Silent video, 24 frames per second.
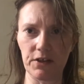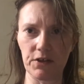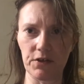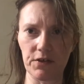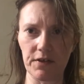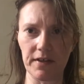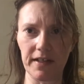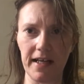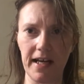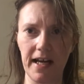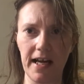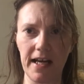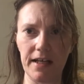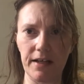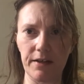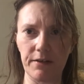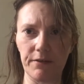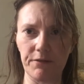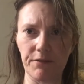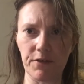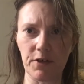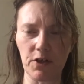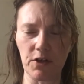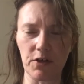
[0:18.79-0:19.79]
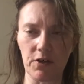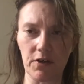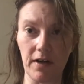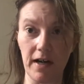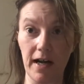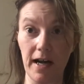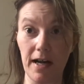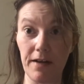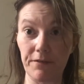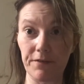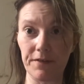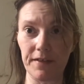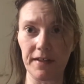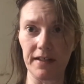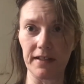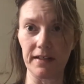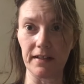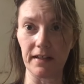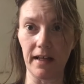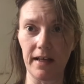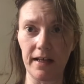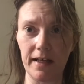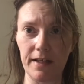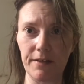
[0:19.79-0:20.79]
creative, crafty
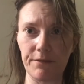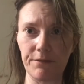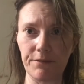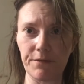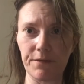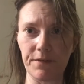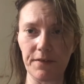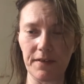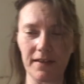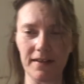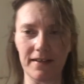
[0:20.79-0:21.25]
life.